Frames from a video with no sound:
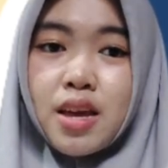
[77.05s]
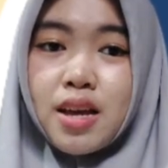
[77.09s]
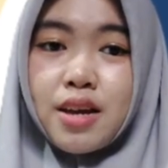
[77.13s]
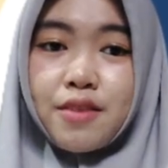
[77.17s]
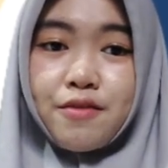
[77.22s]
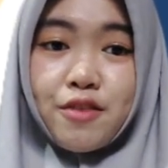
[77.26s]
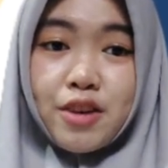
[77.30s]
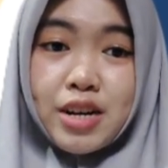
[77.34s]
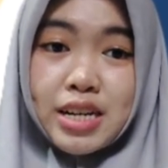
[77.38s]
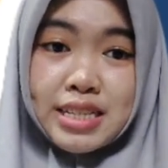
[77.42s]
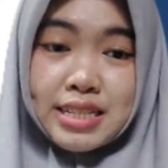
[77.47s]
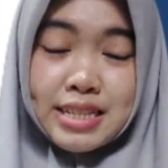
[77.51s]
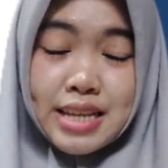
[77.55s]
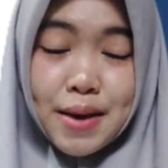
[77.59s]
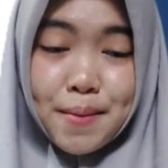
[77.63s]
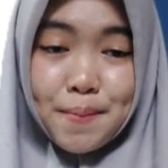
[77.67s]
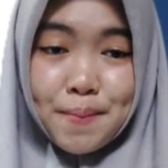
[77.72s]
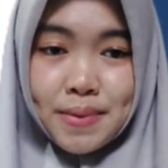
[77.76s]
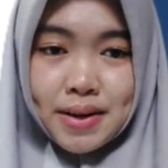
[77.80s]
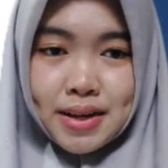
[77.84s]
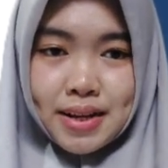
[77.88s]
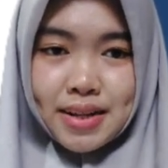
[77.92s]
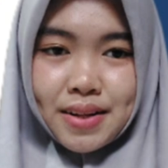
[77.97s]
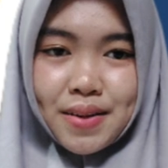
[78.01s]
For
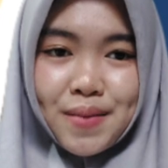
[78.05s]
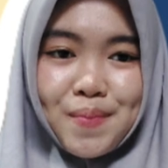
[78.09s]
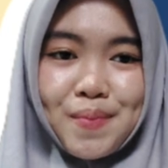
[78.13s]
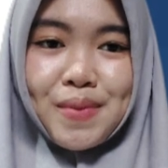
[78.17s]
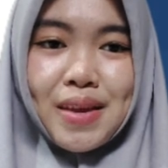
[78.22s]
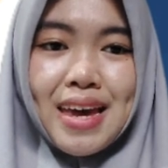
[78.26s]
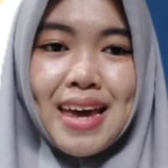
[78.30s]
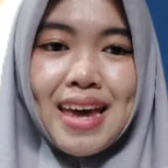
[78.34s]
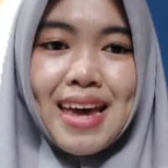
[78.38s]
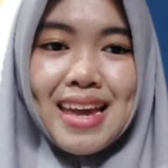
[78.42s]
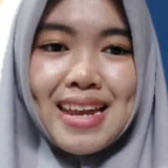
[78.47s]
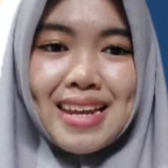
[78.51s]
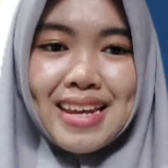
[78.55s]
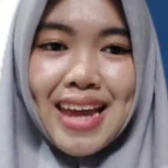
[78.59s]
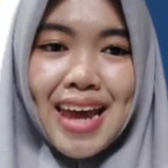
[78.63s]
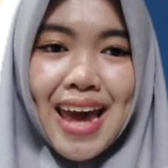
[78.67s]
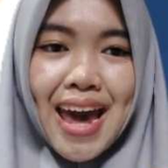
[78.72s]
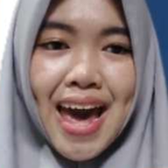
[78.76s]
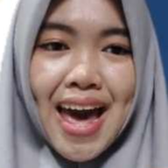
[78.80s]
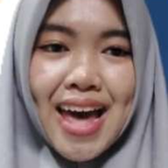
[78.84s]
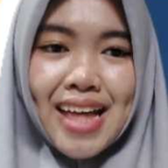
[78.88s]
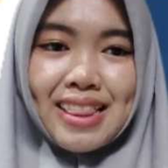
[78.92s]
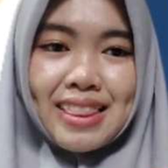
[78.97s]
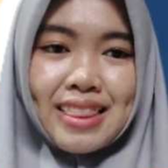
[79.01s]
example, they
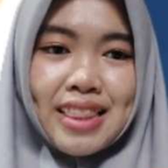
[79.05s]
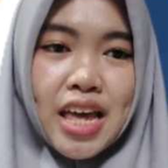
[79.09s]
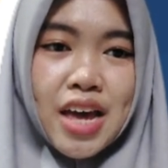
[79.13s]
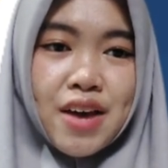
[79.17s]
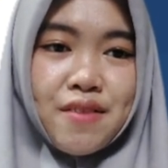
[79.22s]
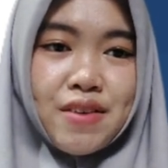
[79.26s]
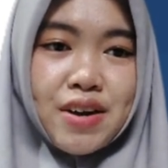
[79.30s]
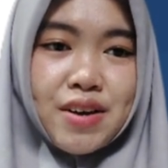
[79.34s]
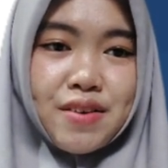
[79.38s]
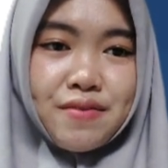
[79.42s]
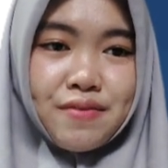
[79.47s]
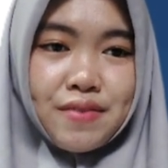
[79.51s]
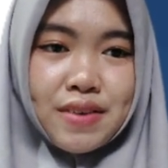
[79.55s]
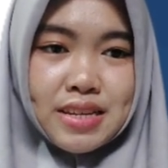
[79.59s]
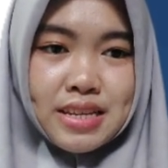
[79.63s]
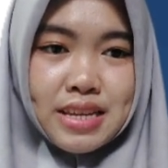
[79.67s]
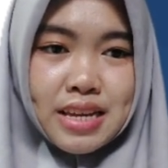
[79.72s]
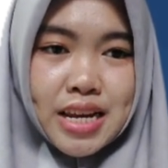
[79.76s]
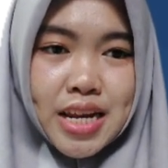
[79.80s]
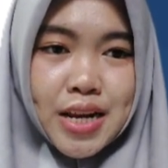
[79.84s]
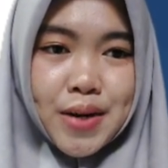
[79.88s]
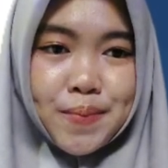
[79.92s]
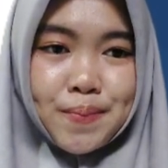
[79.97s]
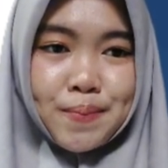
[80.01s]
had never
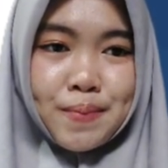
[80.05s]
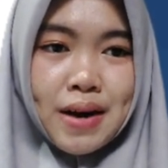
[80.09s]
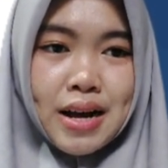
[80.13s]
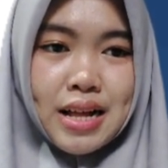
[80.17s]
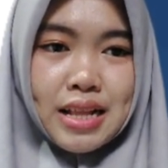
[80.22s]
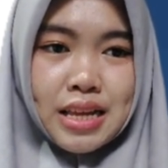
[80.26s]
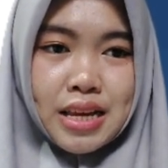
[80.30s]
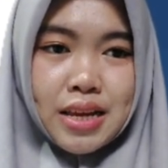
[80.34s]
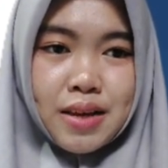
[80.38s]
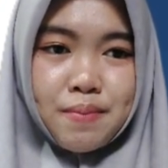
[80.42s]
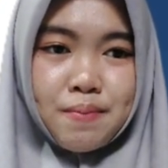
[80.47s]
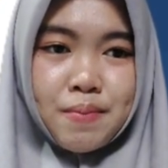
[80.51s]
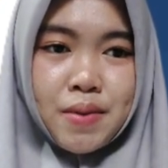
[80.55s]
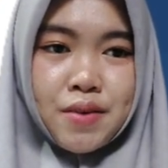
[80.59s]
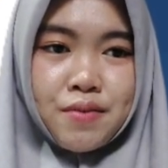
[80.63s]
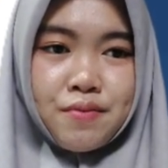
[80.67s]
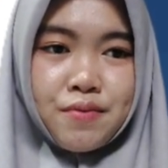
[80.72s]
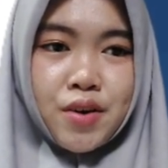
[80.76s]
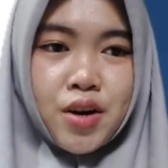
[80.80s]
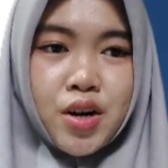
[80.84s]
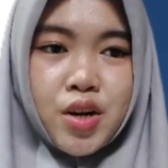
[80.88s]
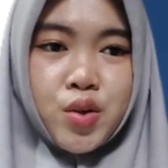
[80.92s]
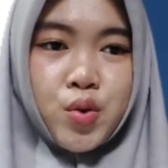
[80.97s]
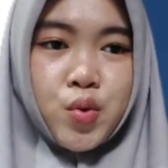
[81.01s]
visited Bali
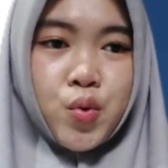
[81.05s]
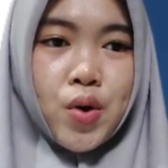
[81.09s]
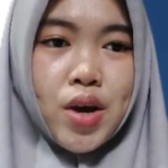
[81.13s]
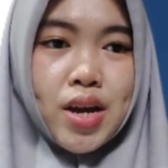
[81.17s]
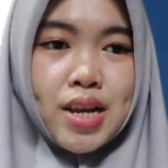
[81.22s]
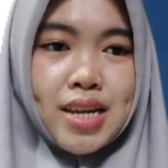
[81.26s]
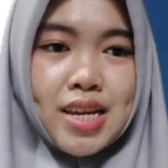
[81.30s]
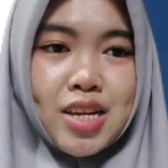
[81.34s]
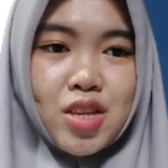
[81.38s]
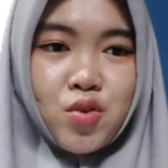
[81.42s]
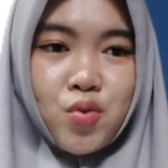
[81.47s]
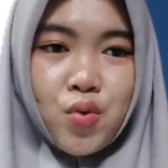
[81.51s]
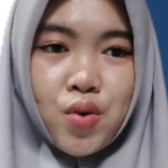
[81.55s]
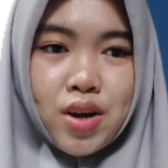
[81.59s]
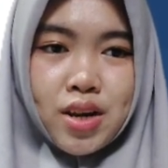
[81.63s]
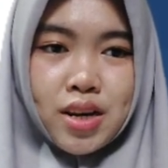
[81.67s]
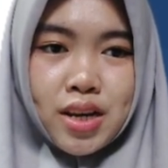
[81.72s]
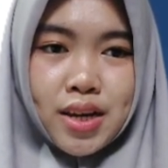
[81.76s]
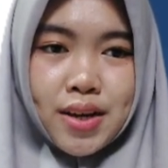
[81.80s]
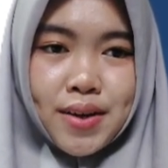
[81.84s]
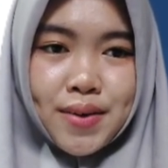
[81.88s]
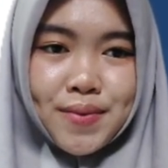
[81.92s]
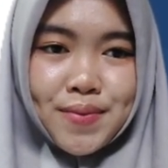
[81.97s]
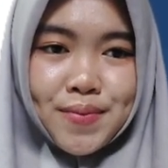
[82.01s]
before
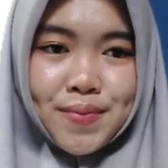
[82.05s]
2020.